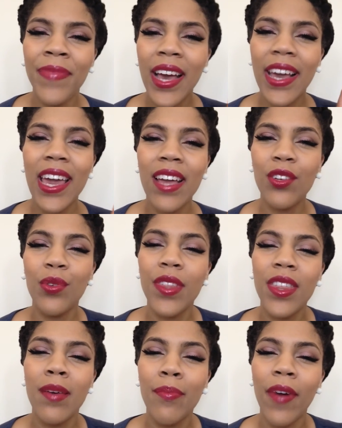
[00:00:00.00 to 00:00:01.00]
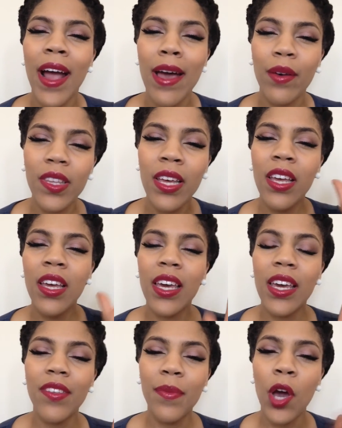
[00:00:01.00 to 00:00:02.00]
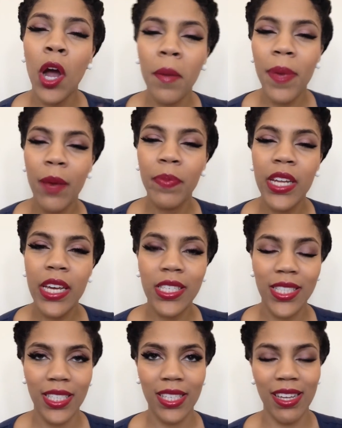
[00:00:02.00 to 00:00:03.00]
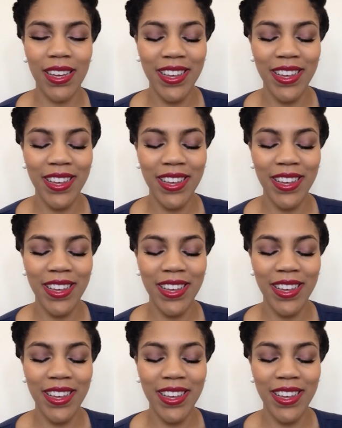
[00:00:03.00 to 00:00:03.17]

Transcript: I can't do the thin brows. It gives me heart palpitations.